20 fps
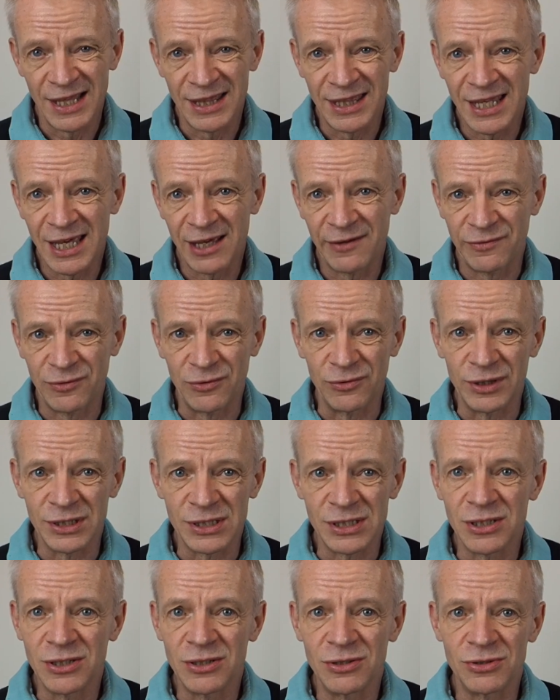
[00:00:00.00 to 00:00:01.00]
and therefore
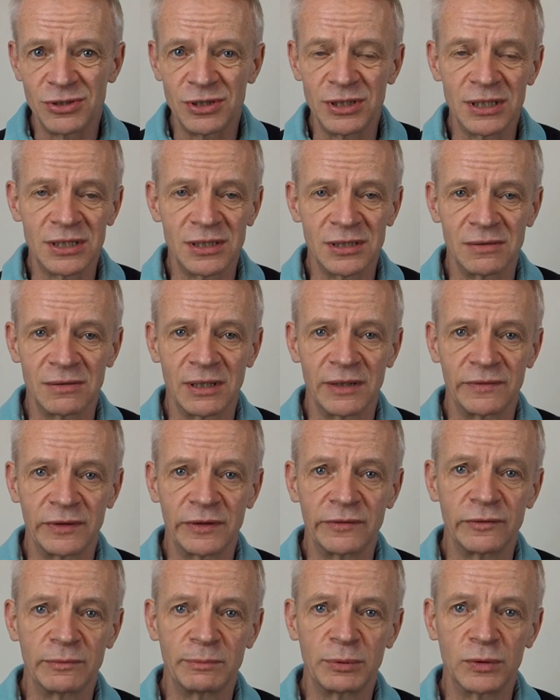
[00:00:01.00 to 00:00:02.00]
it's usually too heavy
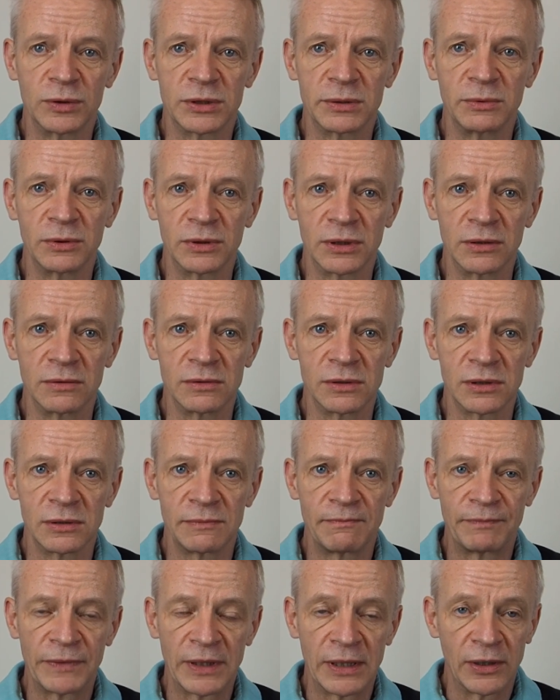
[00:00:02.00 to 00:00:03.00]
for portable use,
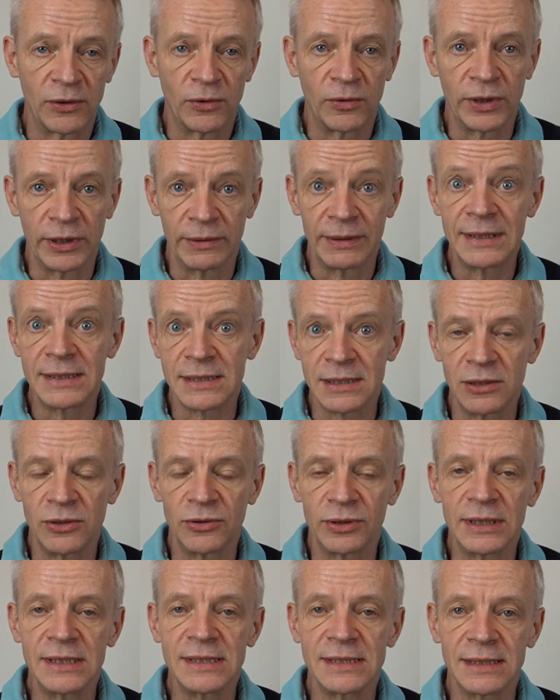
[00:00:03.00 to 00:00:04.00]
although it is a
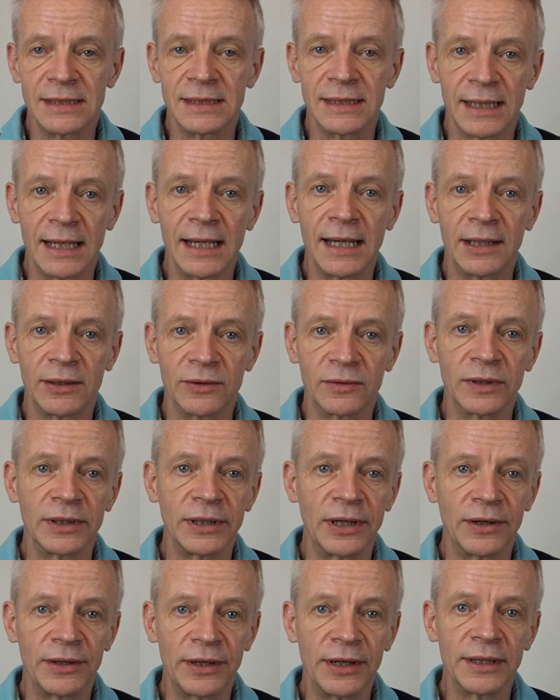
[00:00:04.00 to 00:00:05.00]
lot easier to handle than
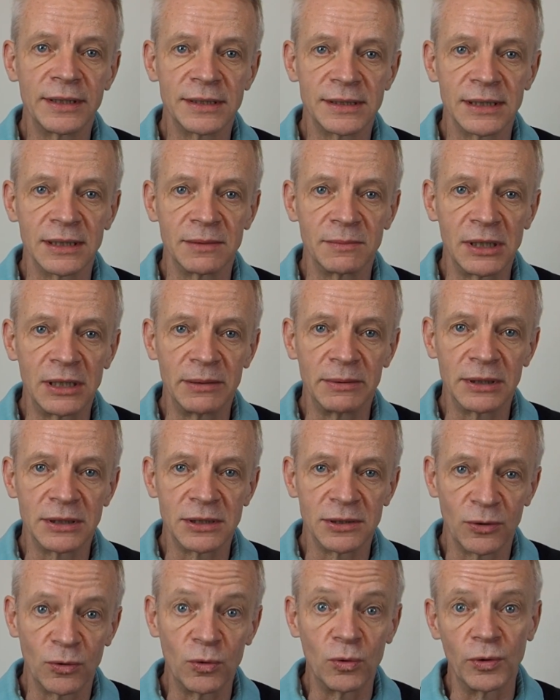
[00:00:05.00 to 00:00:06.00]
our
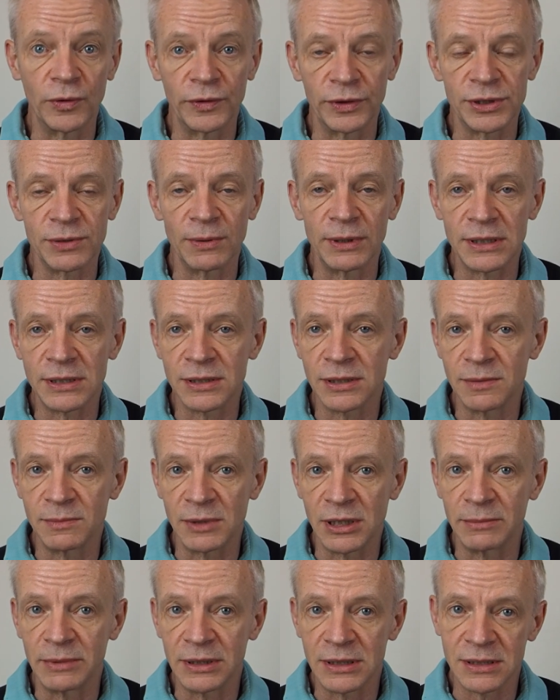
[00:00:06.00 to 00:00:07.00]
19mm or the
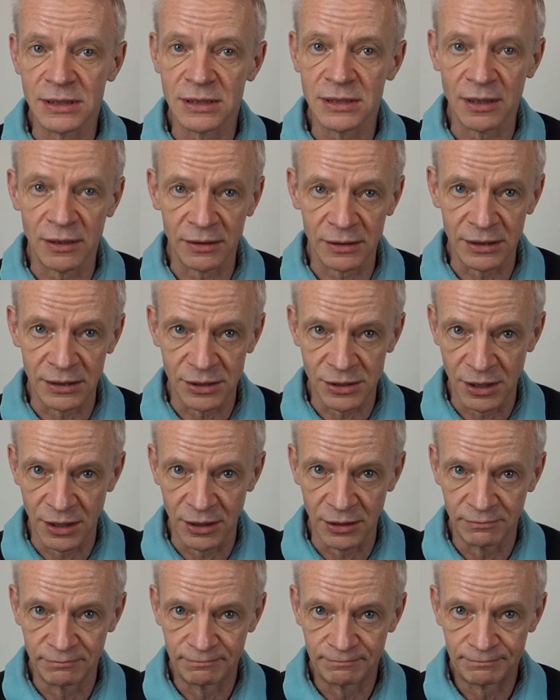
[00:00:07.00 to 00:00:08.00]
22mm Titan
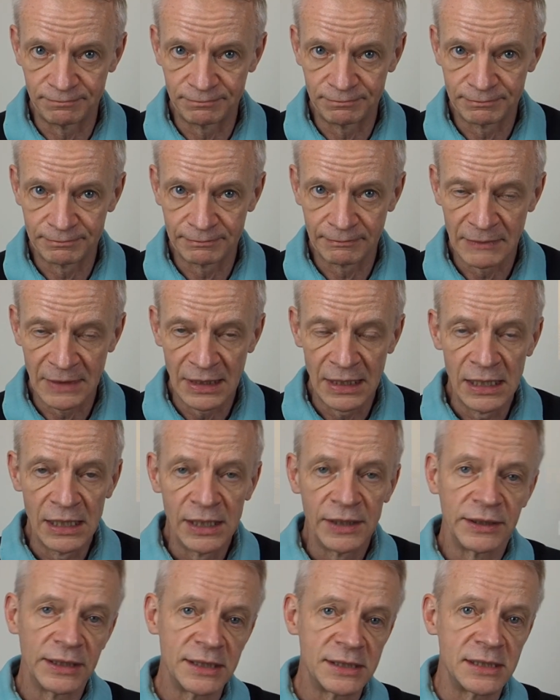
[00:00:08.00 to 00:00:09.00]
chain.
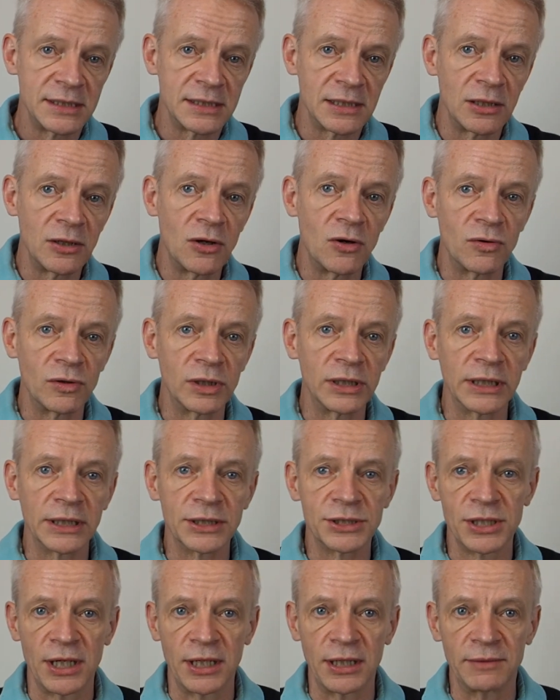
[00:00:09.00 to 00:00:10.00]
This is a long
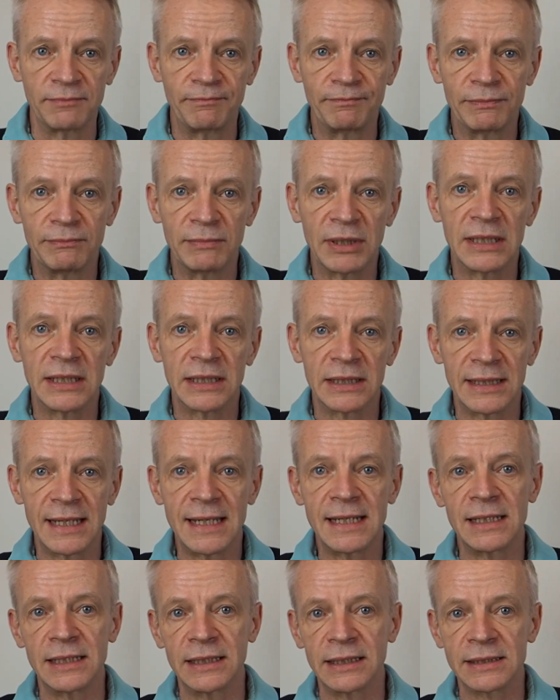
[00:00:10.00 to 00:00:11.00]
link chain, meaning the
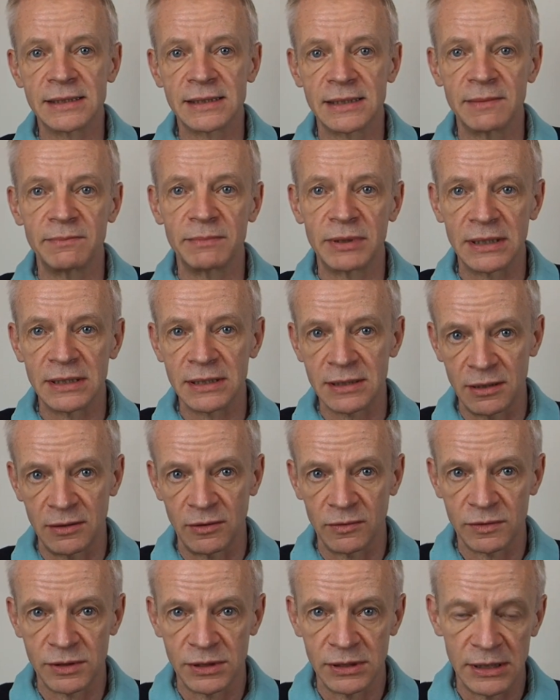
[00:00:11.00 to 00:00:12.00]
end links can be
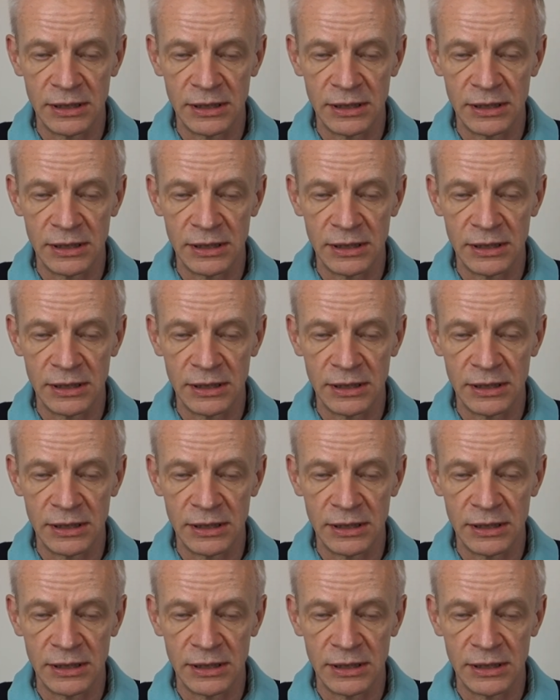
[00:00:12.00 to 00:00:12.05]
interlocked